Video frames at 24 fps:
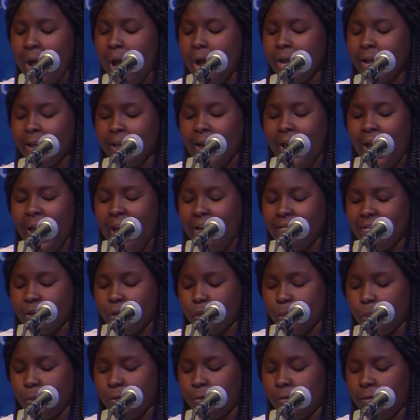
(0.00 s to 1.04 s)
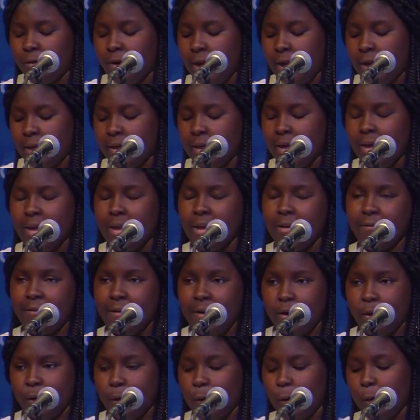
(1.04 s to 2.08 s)
How can I have a true friend if
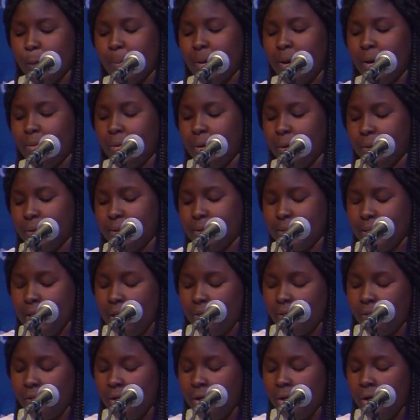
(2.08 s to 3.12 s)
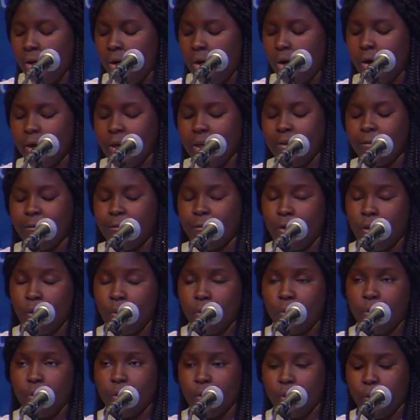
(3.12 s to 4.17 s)
I don't know my real self? Or if
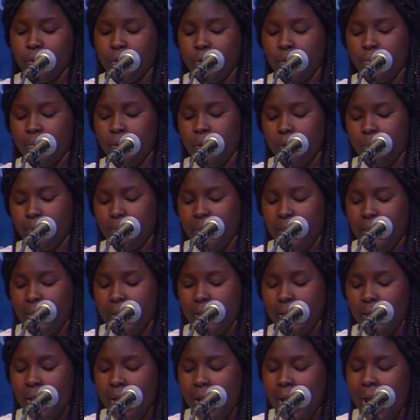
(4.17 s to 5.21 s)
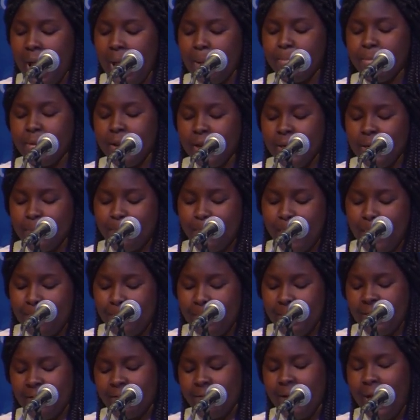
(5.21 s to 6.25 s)
you don't know the real me. I'm not a
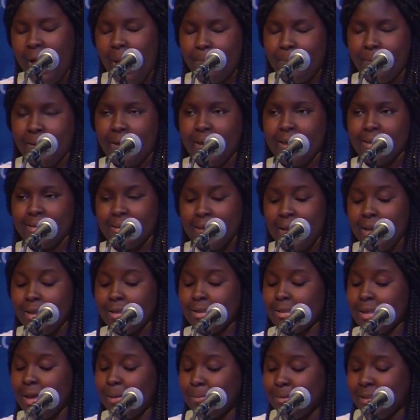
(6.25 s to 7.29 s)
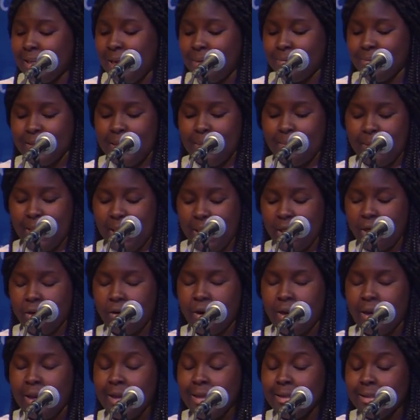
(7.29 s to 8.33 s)
puppet of happiness. Sometimes I'm
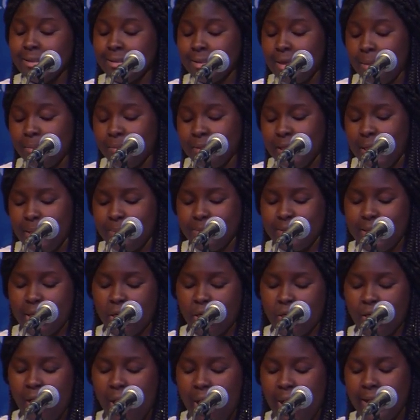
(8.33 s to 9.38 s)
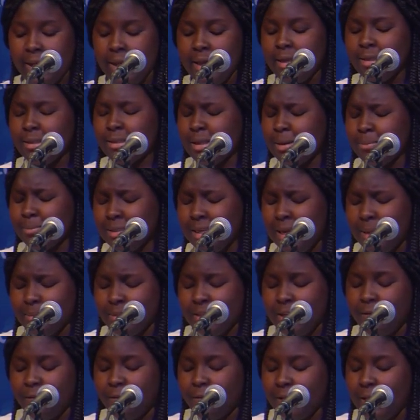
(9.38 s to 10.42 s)
angry, sometimes I cry,
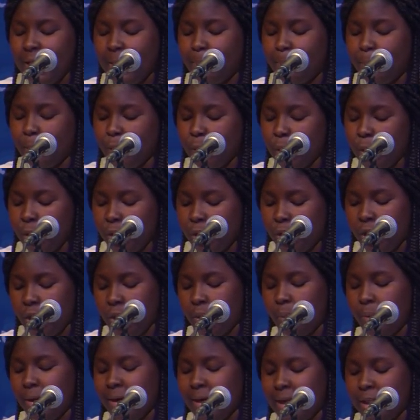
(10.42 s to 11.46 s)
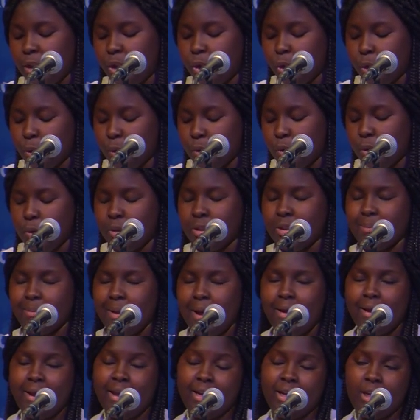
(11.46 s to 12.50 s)
sometimes I feel like Pinocchio when I choose to
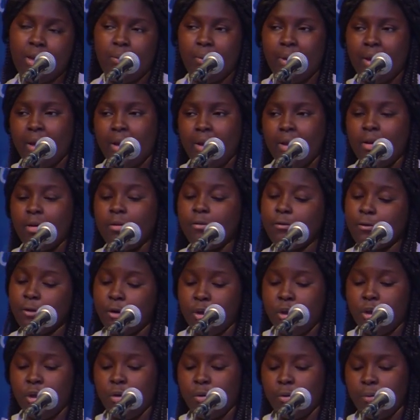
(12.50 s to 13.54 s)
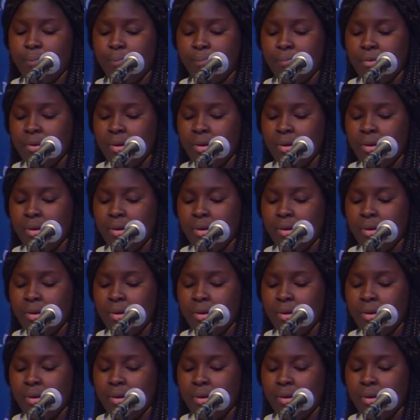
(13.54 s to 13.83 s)
smile anyway for you.